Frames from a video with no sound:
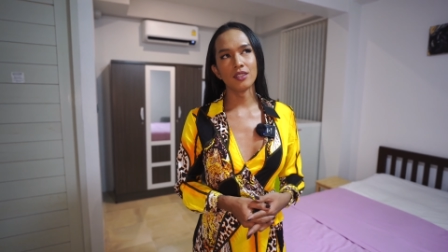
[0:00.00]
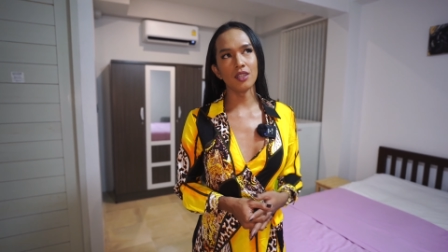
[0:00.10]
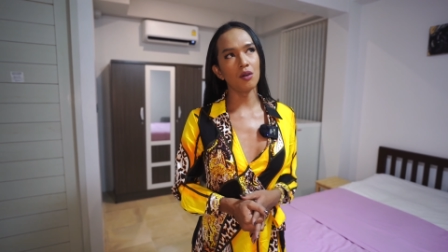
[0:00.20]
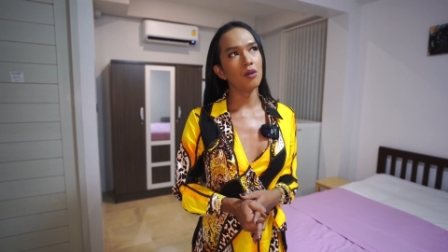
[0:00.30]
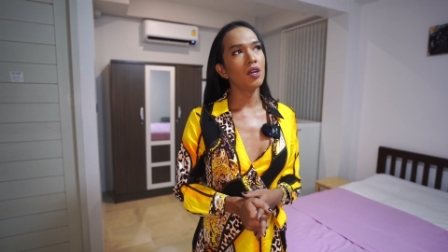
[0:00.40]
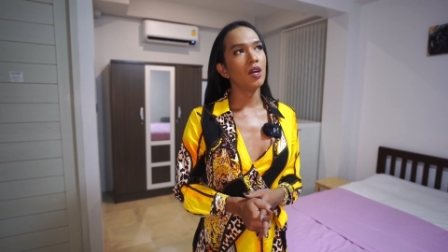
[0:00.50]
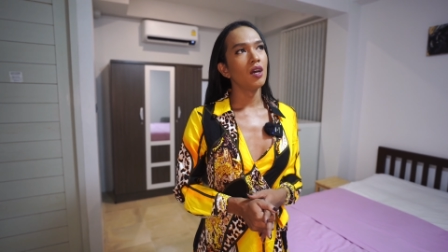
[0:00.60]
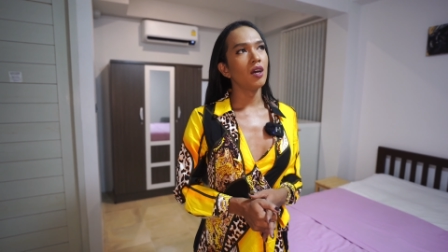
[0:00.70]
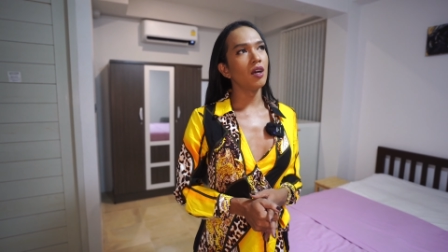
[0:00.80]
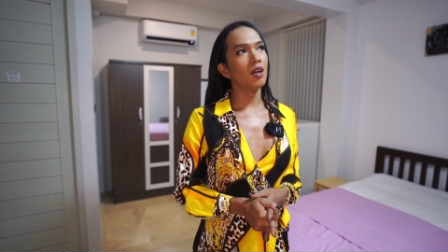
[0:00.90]
So,
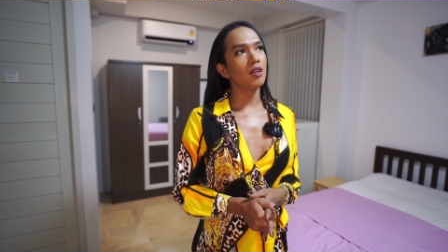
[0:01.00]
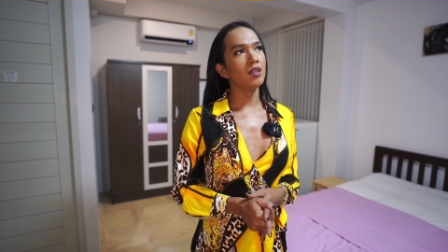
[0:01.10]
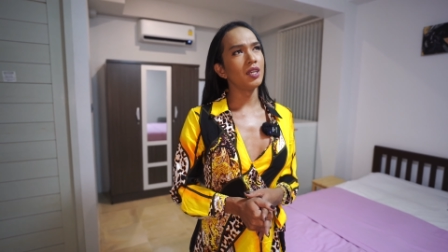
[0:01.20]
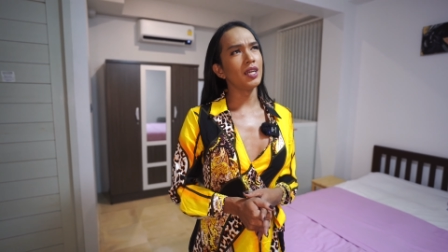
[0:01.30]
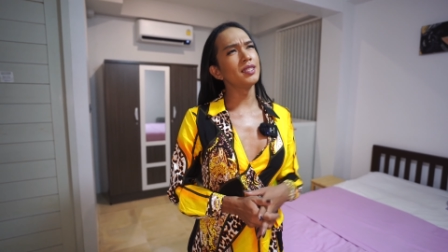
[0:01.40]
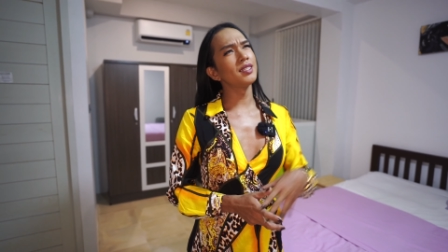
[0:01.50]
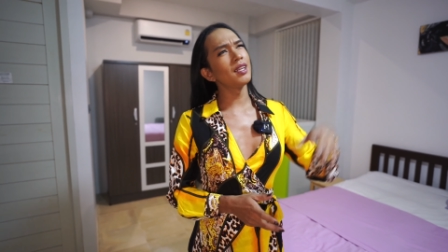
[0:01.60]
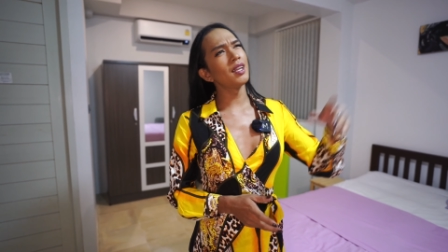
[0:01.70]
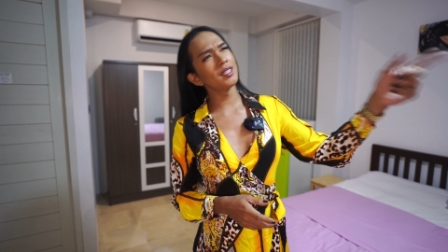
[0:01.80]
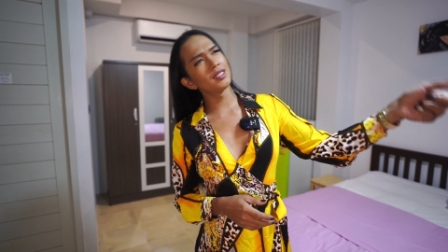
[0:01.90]
uh, and
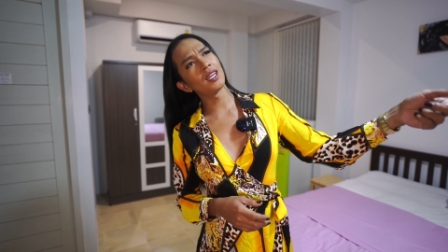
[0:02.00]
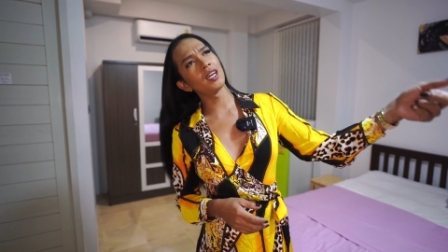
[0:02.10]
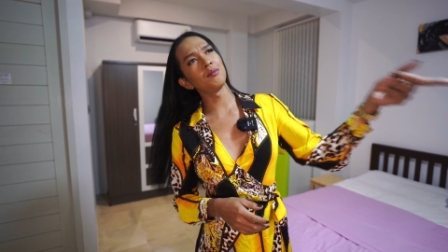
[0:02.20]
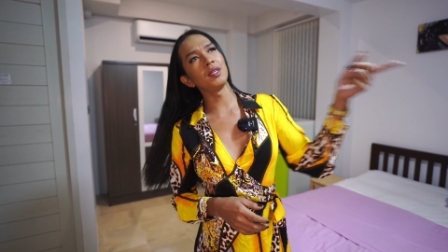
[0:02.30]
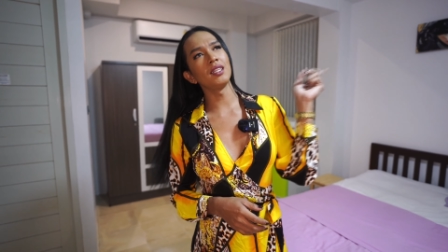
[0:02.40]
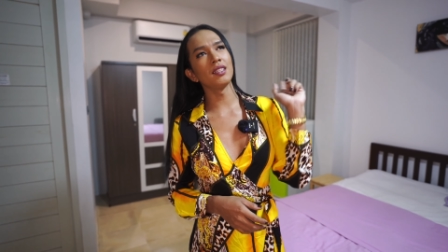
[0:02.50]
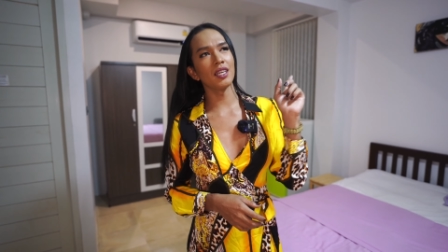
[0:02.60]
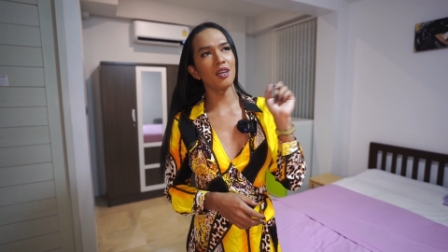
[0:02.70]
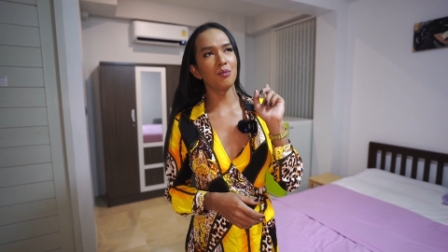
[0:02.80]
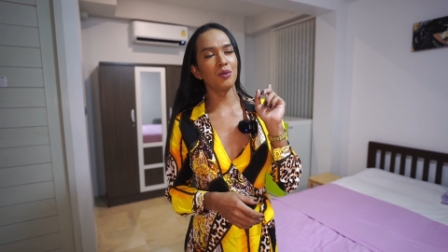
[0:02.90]
the last time in
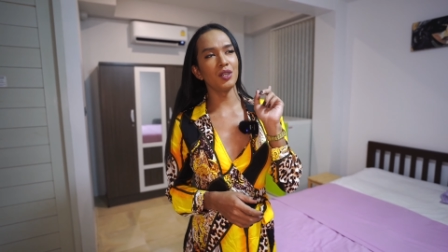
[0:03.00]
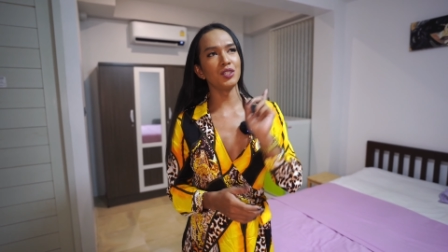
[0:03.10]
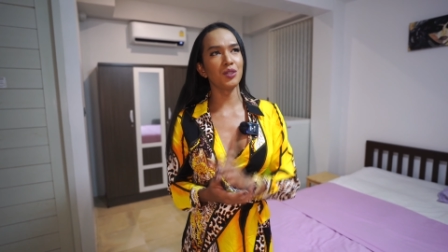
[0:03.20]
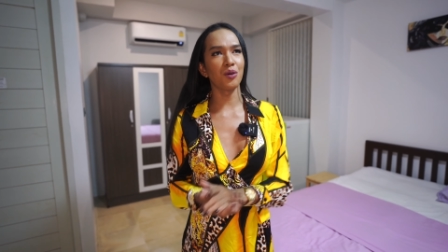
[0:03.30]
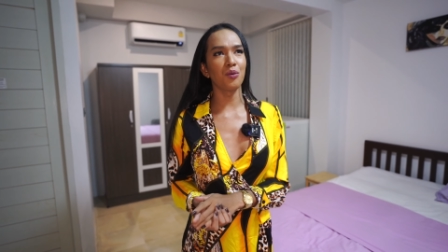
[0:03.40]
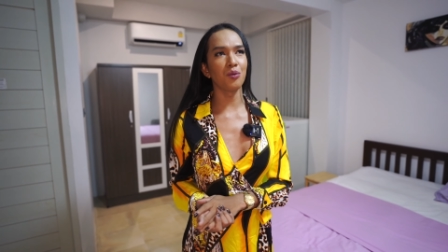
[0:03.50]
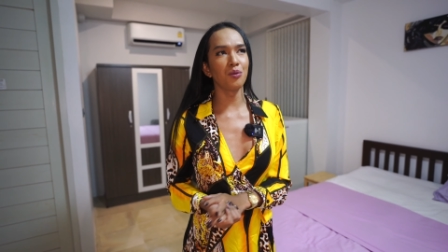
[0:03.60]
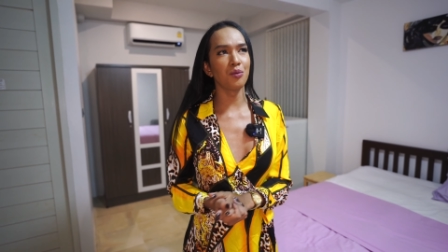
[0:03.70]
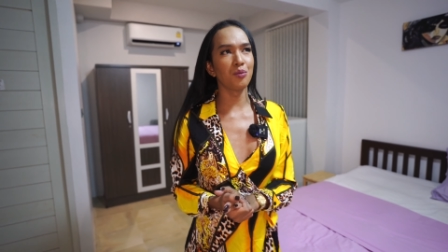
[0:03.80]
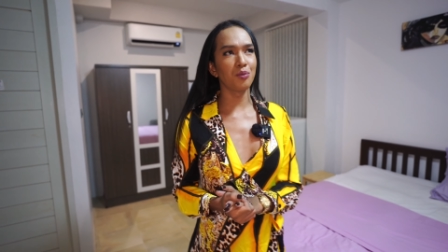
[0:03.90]
the cabaret
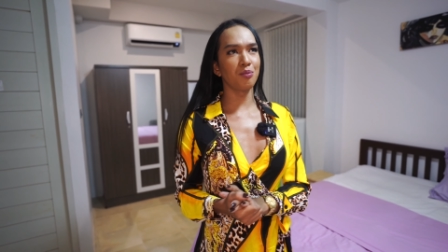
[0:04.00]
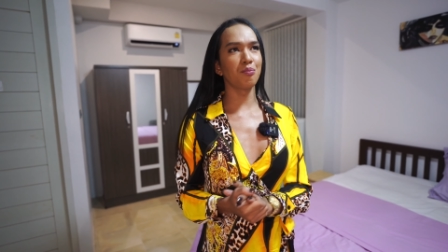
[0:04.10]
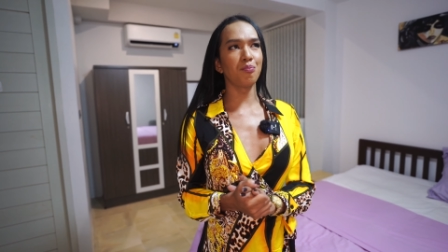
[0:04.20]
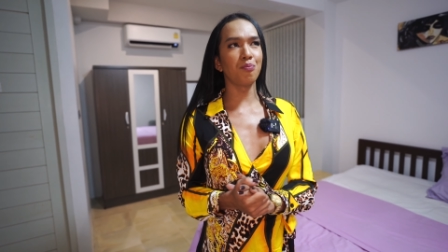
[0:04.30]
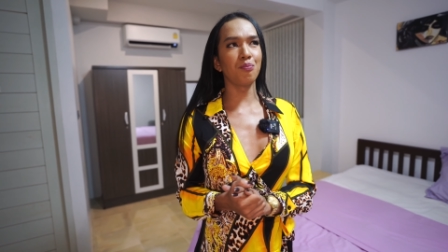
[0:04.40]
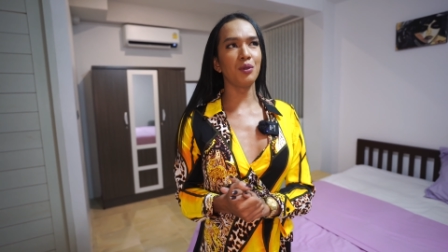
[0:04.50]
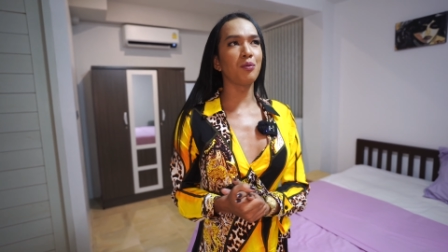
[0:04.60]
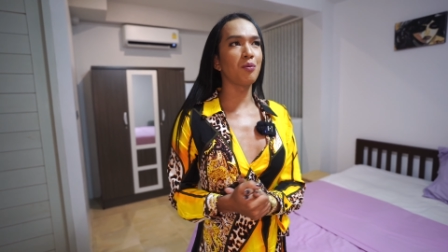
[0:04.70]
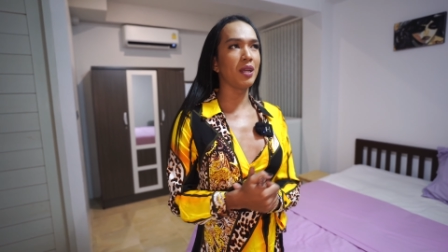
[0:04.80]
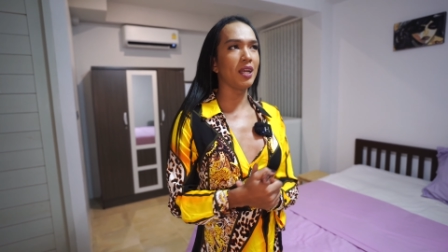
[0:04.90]
show,
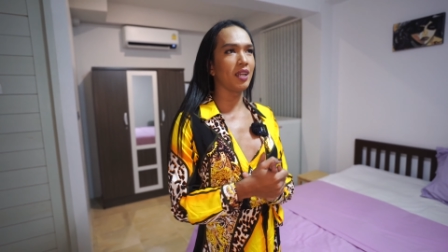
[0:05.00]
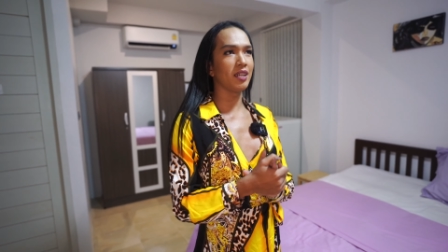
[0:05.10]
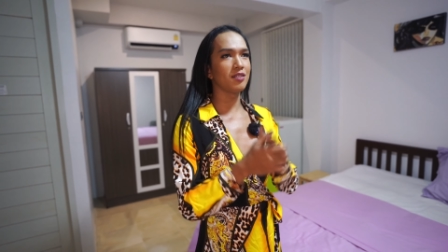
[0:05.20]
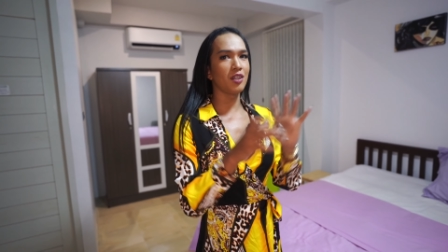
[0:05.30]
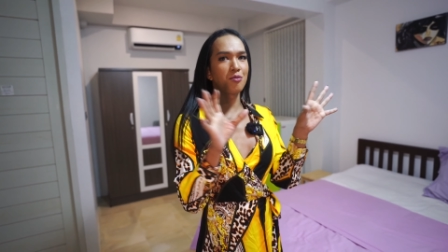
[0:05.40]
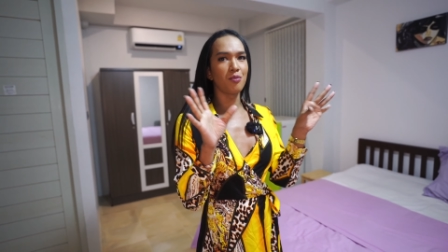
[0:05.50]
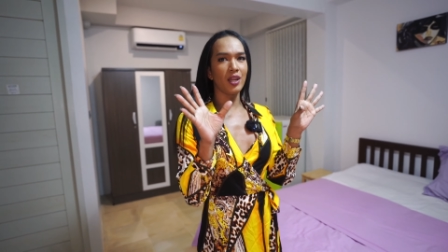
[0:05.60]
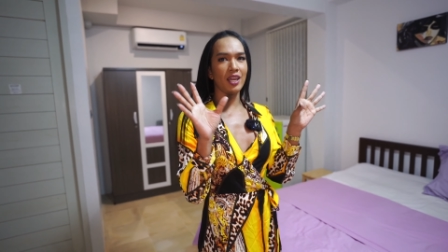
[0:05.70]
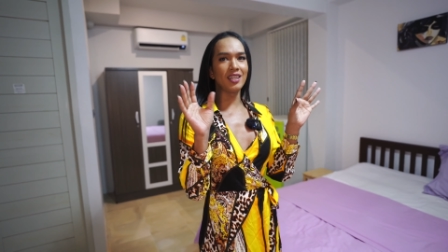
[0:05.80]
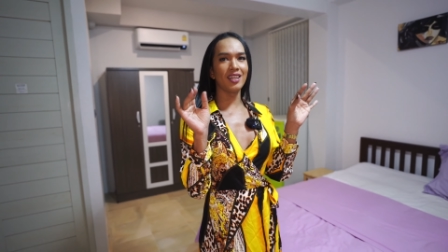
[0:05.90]
people make like
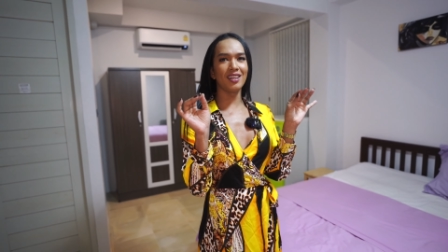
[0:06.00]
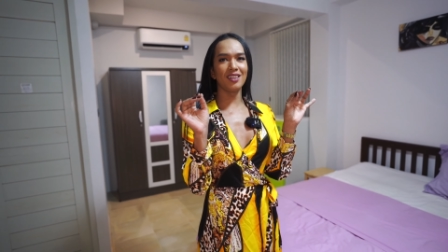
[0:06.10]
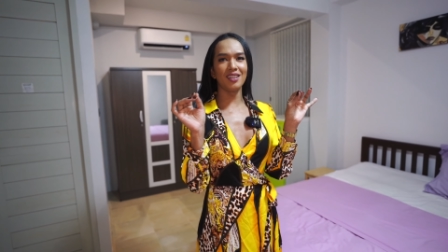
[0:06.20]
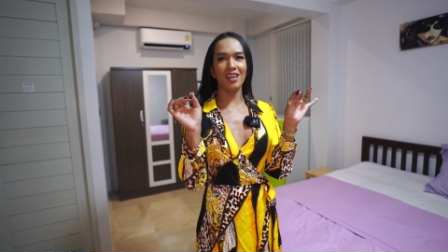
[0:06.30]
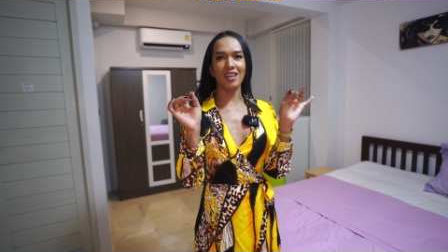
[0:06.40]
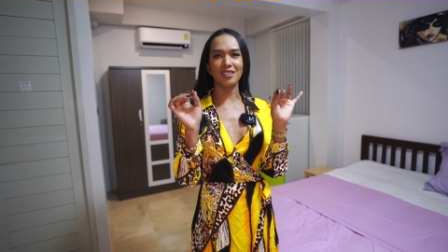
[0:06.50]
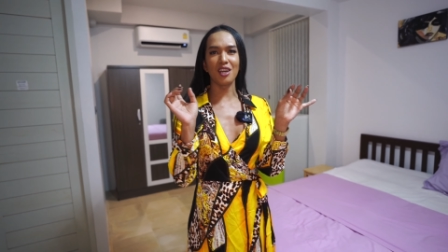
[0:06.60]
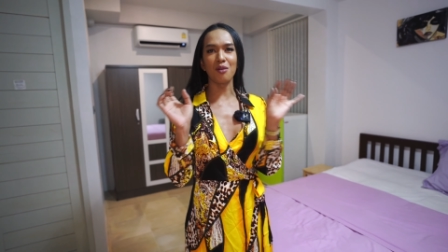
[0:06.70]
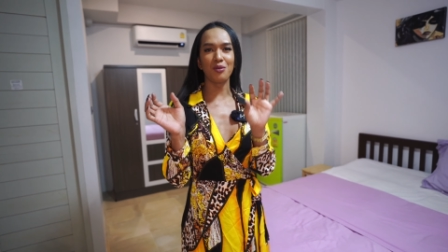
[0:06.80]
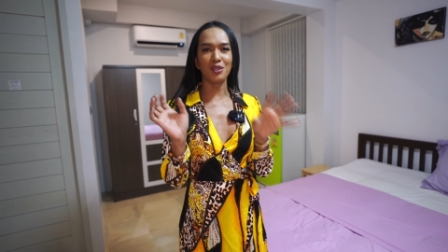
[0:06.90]
celebrate at the
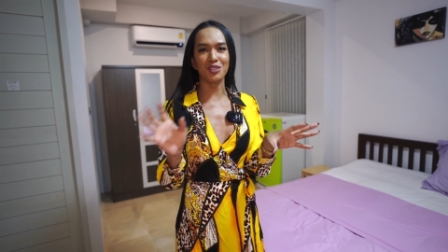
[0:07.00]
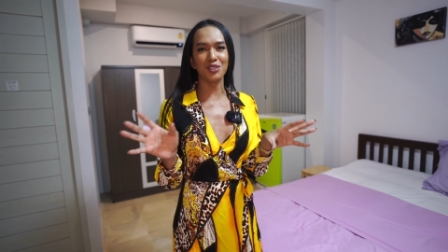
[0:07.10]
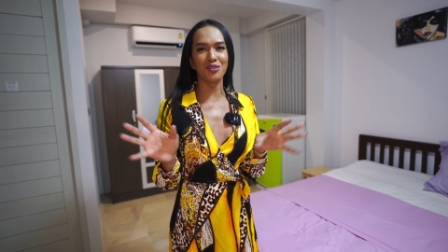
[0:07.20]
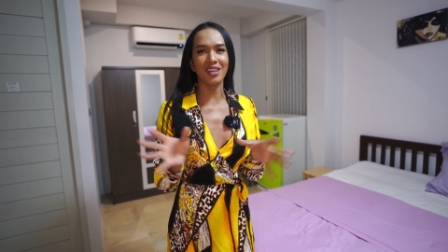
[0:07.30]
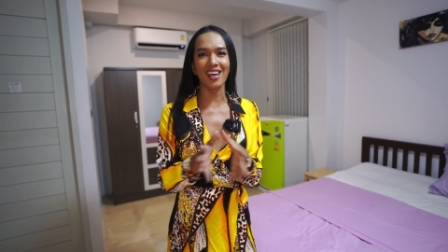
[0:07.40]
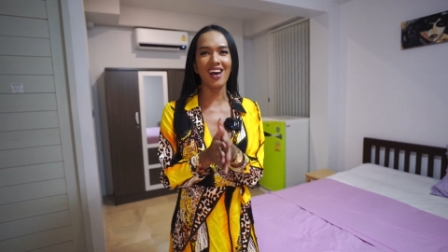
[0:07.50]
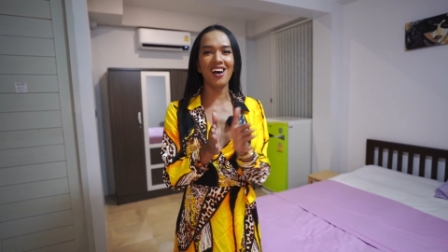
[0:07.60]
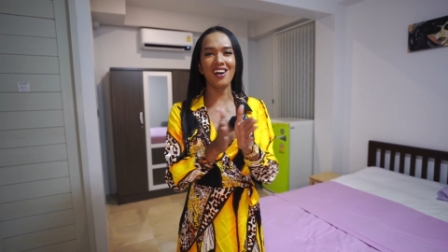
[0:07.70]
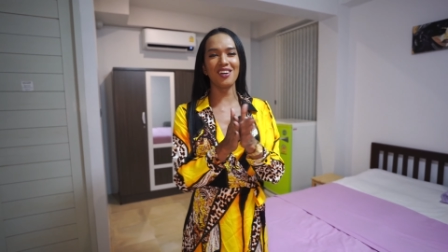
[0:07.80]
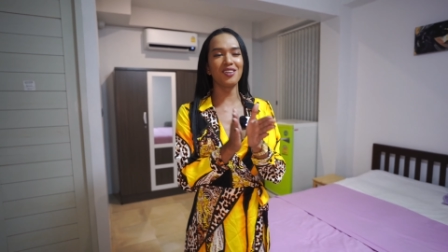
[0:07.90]
cabaret show like,
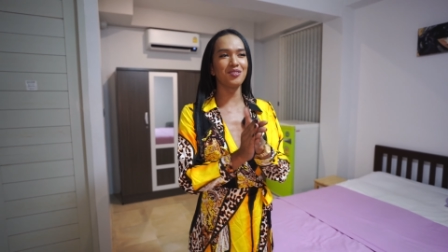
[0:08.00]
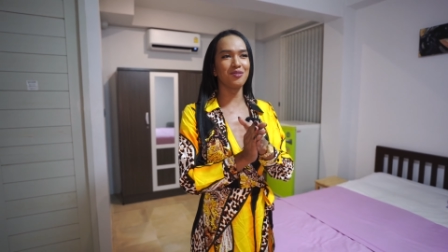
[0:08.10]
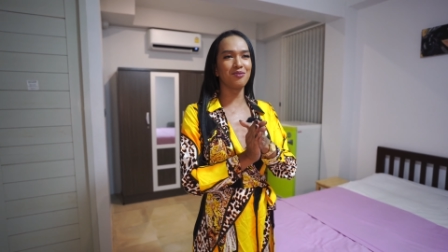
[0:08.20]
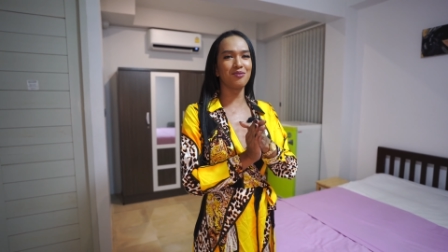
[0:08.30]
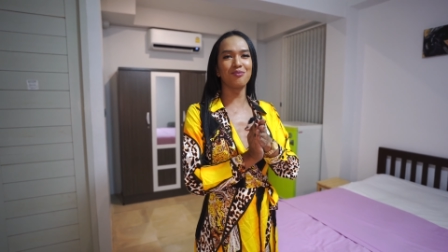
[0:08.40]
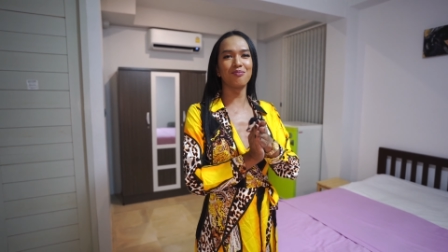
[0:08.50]
oh,